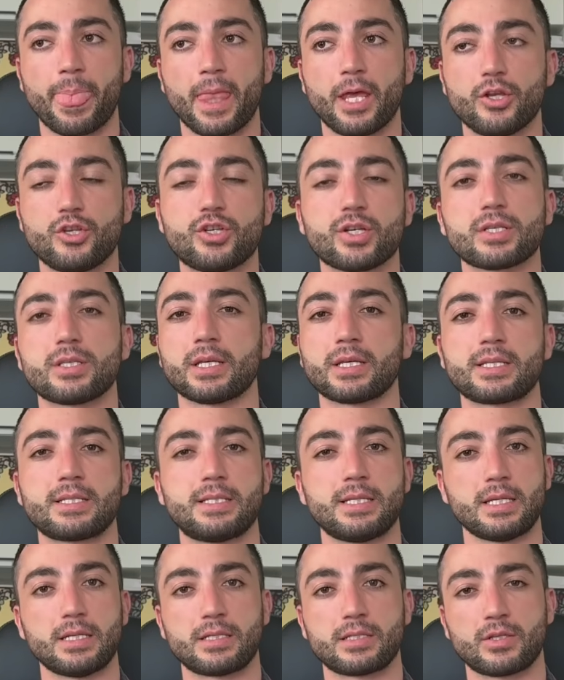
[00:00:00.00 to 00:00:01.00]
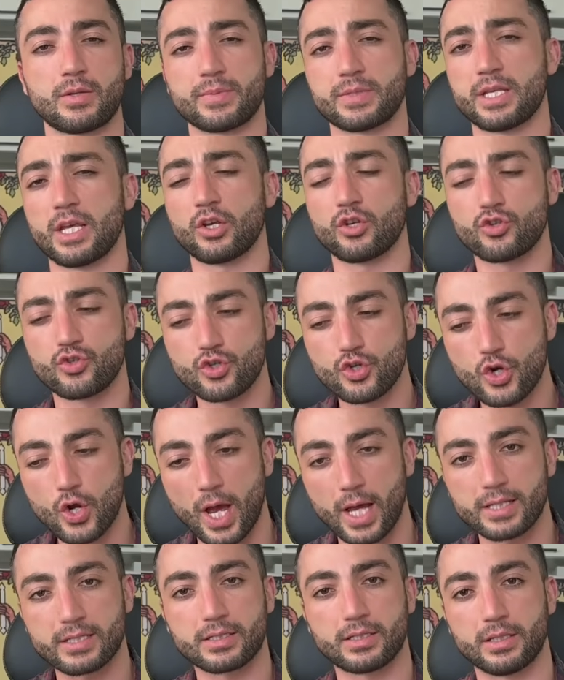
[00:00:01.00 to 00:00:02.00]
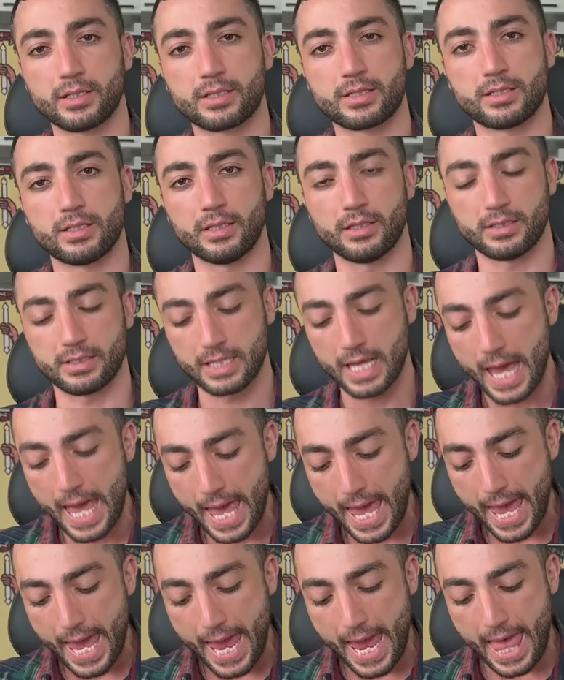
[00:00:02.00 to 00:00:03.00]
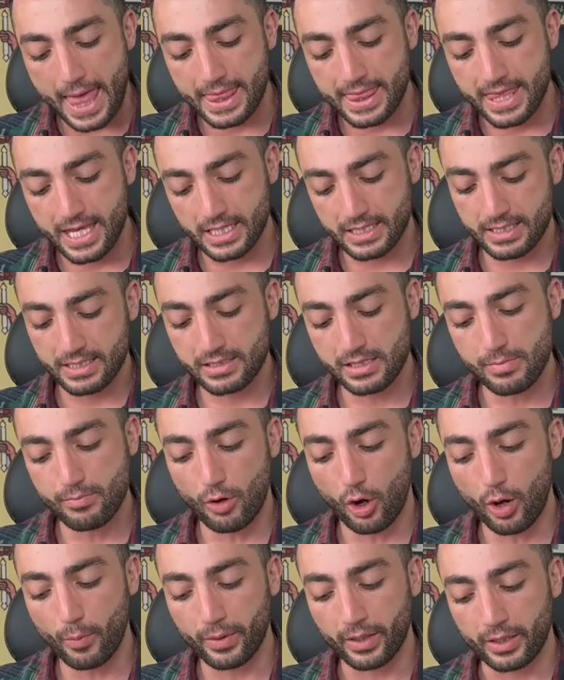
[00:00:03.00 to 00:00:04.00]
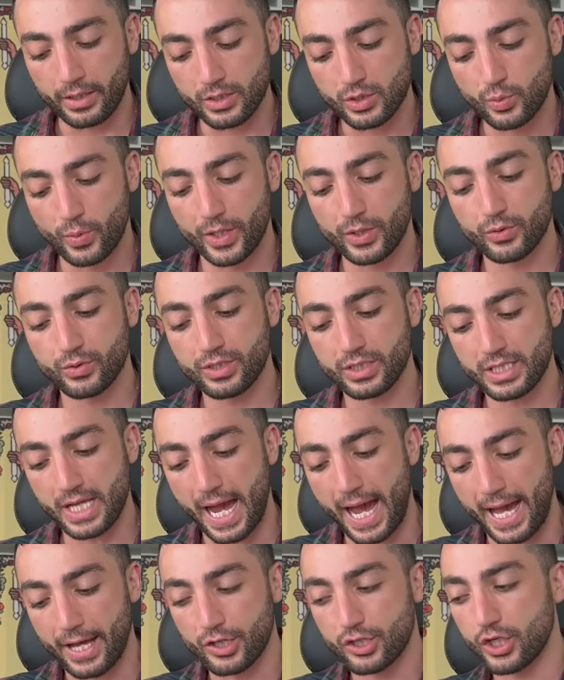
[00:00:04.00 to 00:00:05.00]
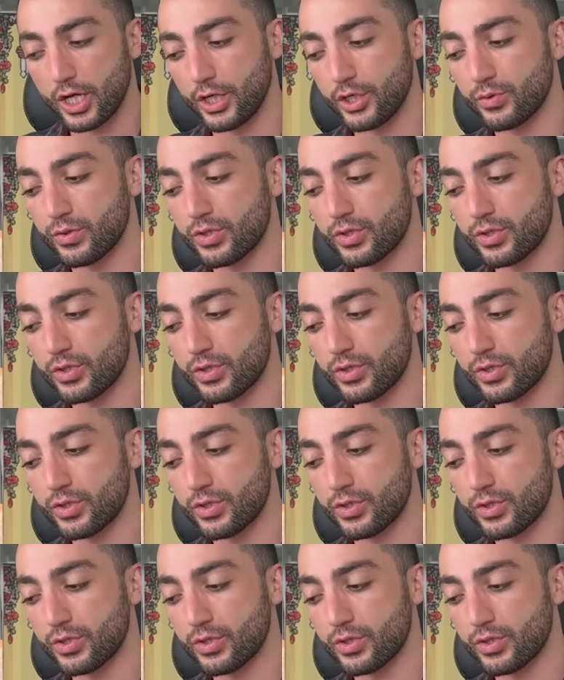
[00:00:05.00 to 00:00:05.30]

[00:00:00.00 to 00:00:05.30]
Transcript: Just exist. I'm saying just exist. And this is the moment when you detach and you